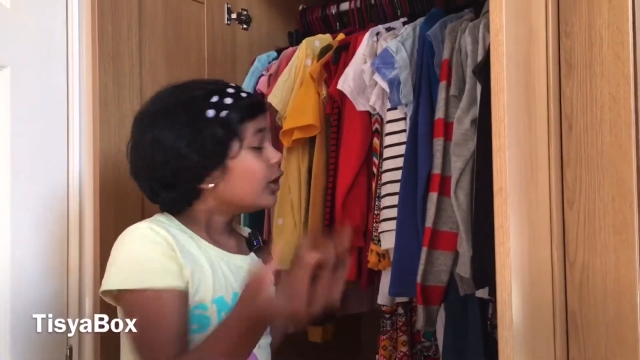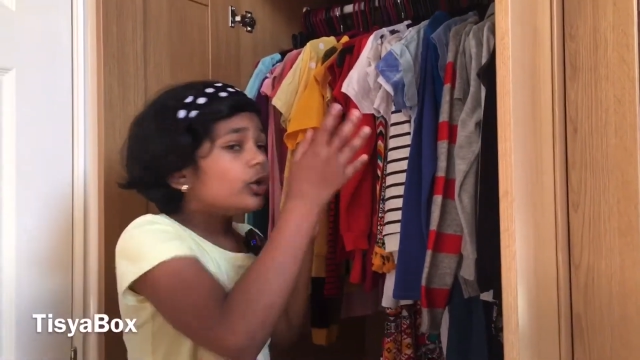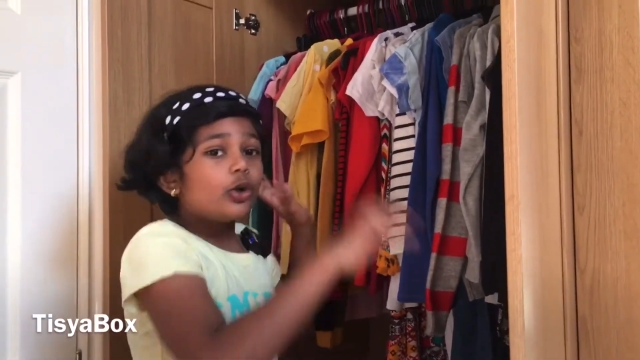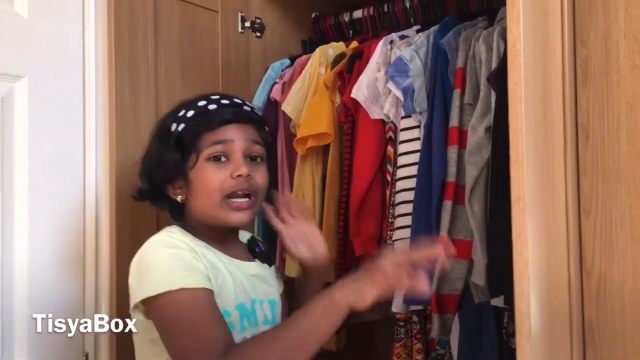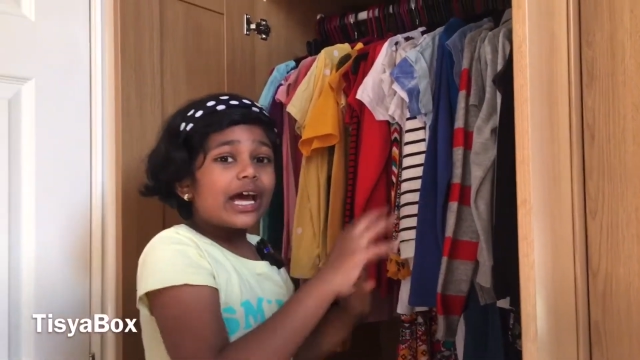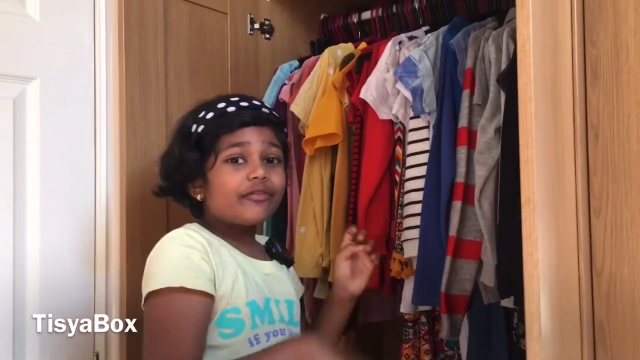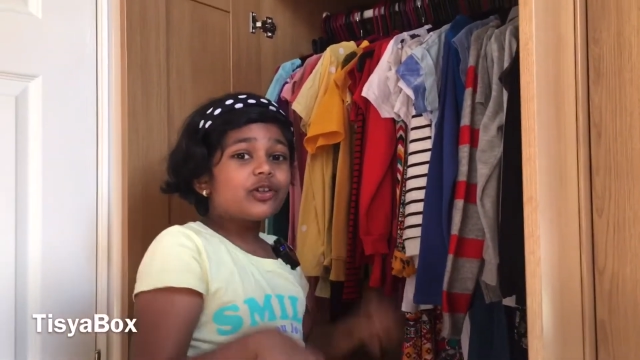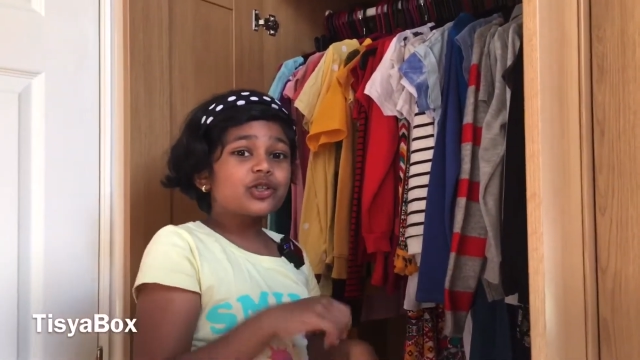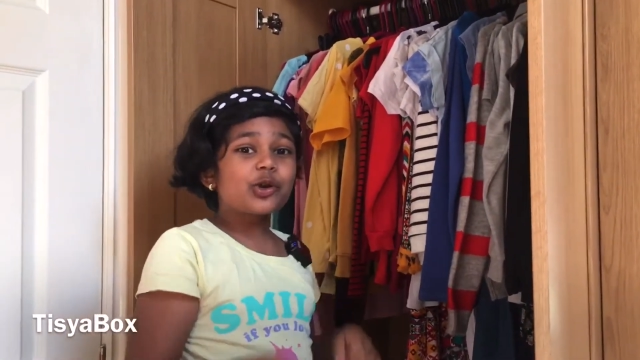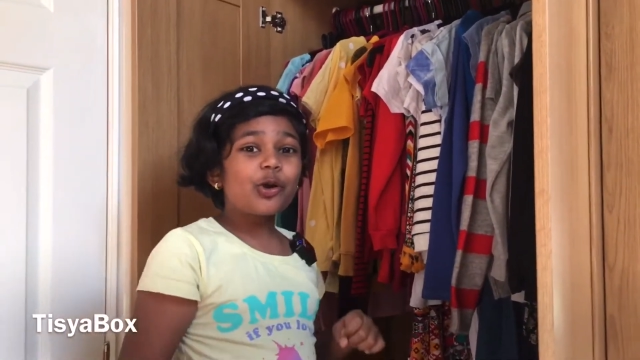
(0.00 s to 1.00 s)
don't have to
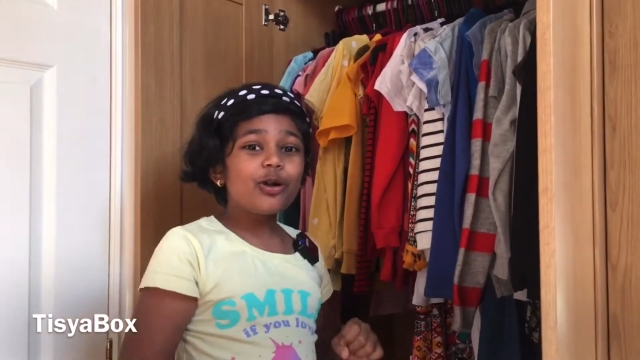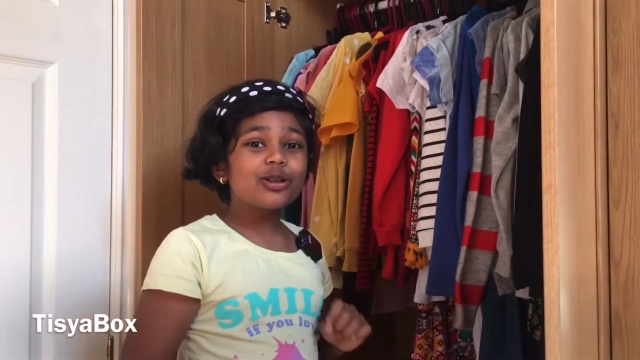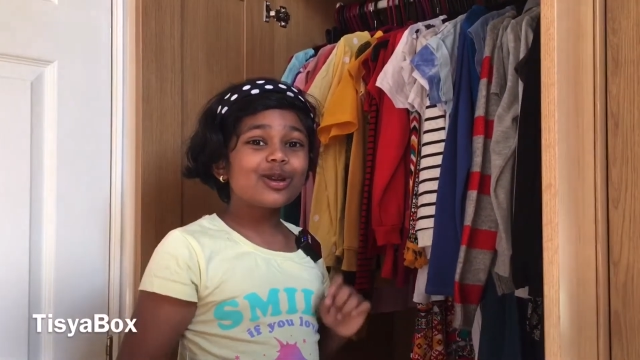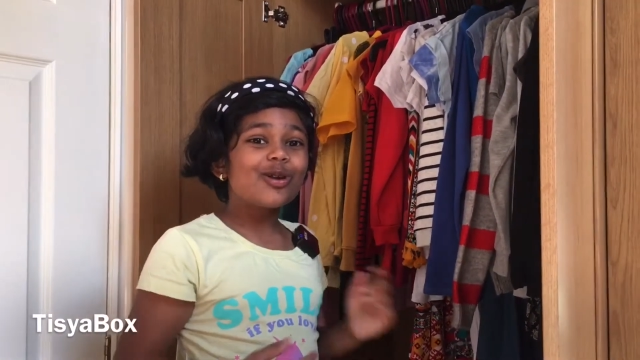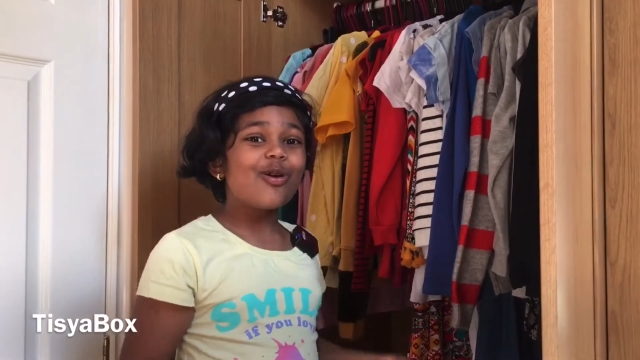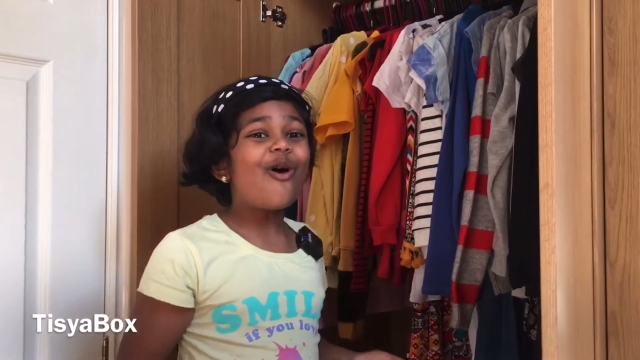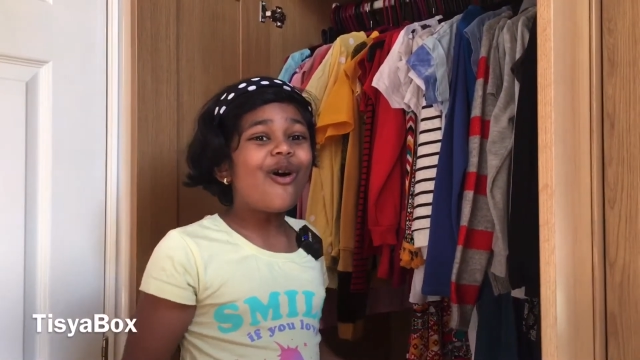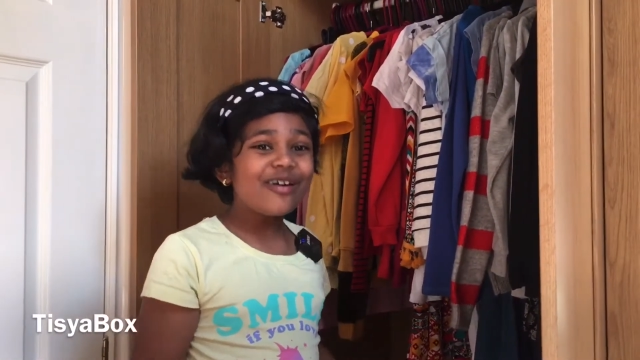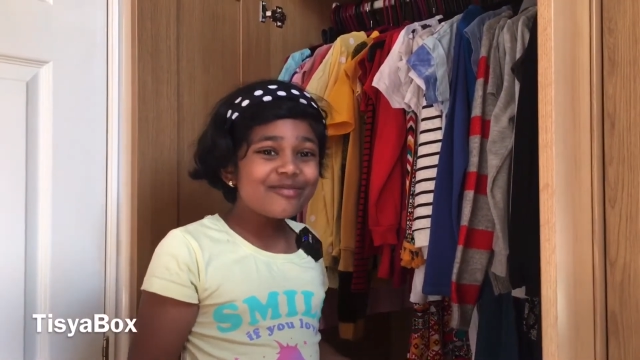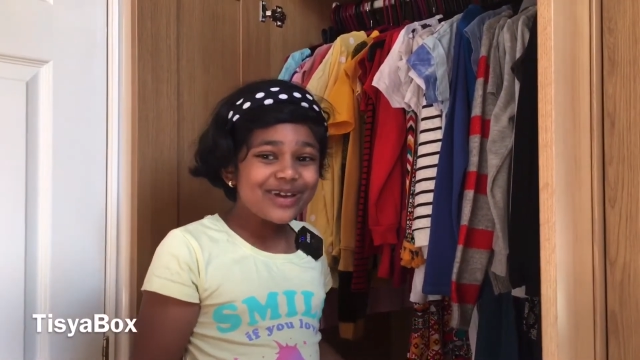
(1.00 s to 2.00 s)
scroll through
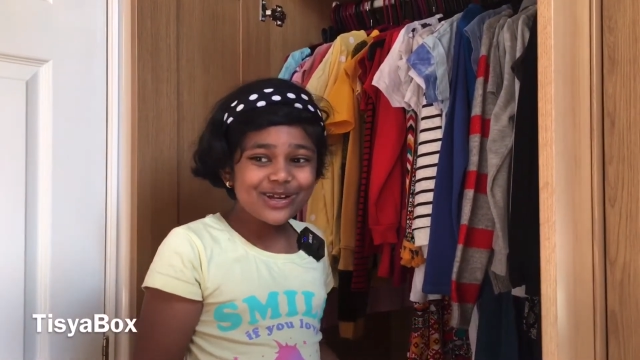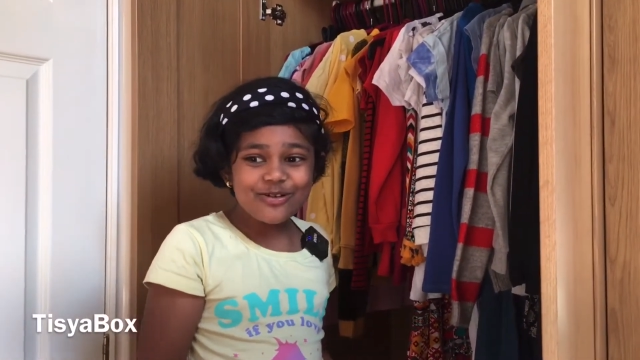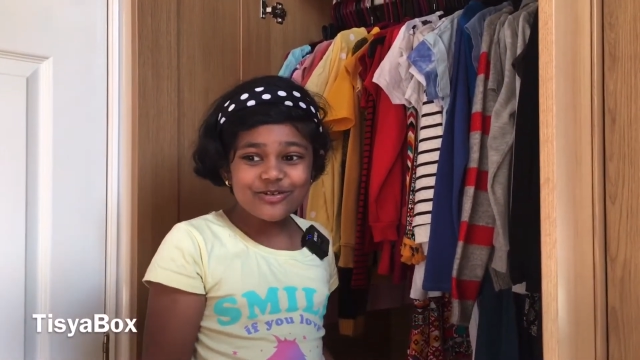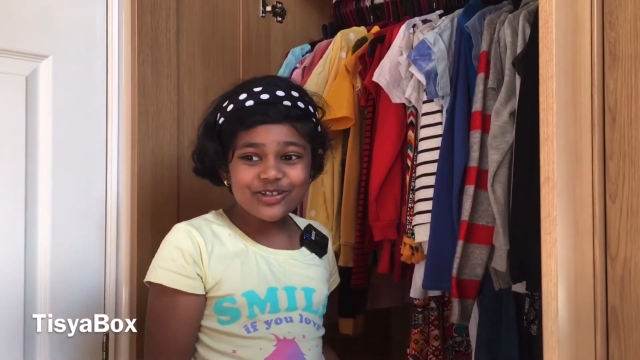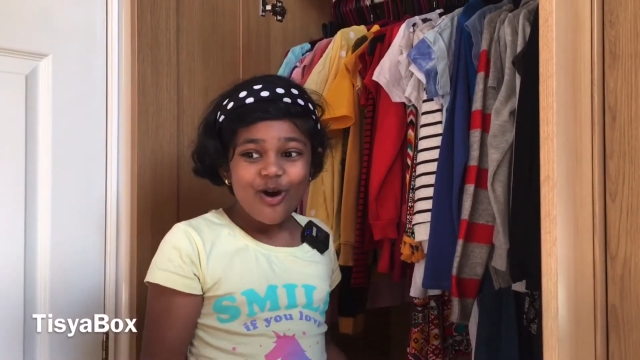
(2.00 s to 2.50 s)
all of my clothes.